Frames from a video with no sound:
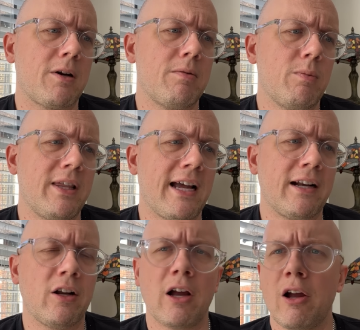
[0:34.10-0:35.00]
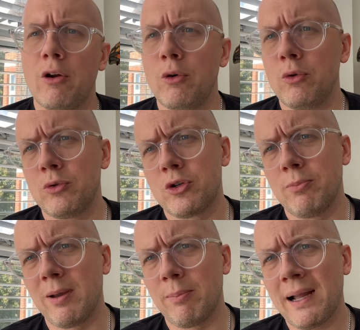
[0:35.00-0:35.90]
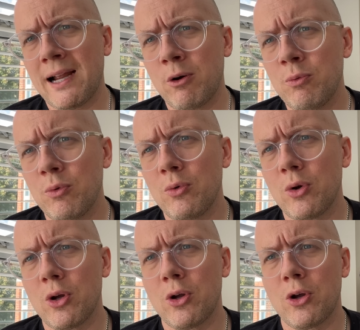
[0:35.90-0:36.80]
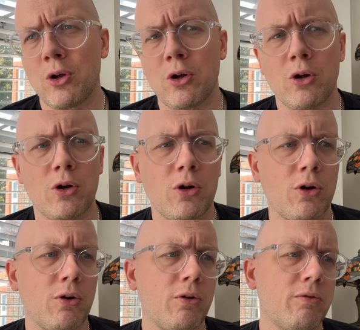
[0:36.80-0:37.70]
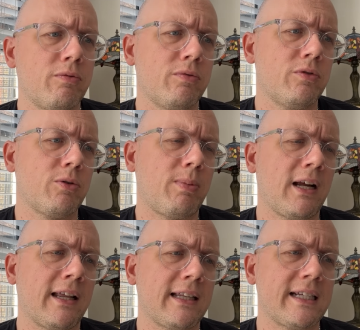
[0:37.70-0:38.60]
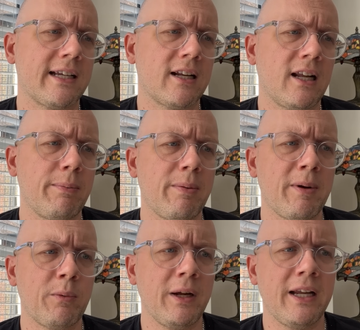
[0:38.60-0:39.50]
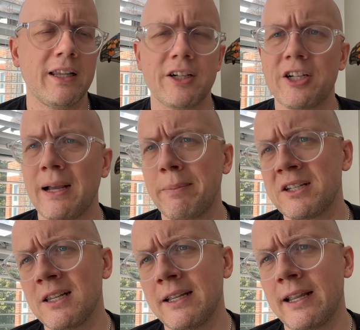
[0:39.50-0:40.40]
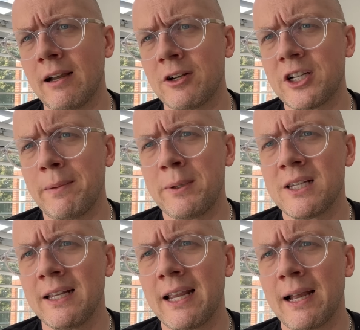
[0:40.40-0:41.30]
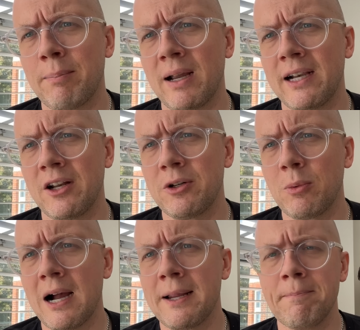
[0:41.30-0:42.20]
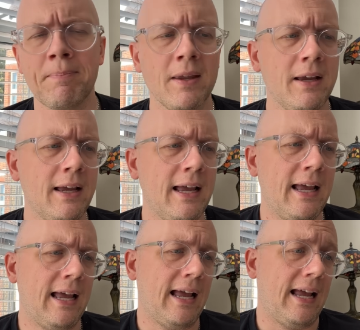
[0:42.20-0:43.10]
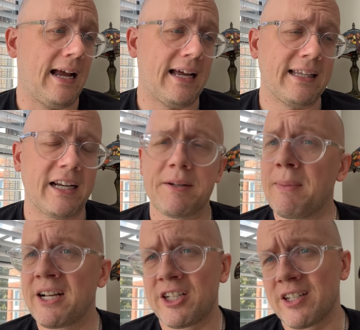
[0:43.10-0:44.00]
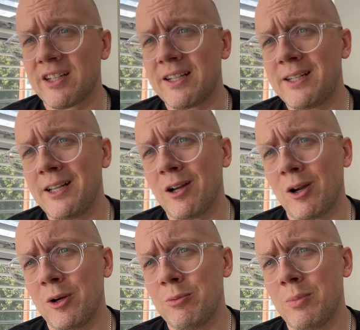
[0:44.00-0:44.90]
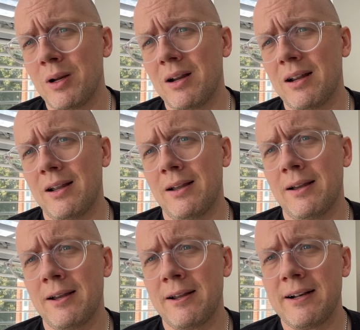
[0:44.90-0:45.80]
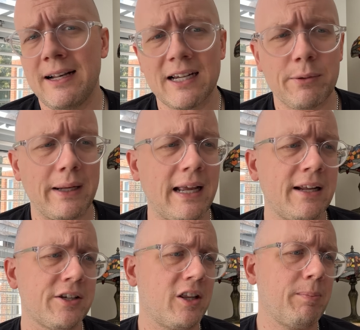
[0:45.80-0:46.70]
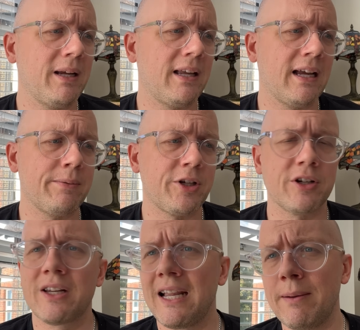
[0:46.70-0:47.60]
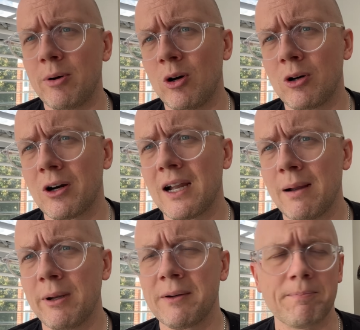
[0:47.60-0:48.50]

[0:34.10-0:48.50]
We then go to Bilbao to play Athletic Club in midweek in the Champions League, get our Champions League campaign underway. And then it's Manchester City at home next weekend, so the big games just keep on coming.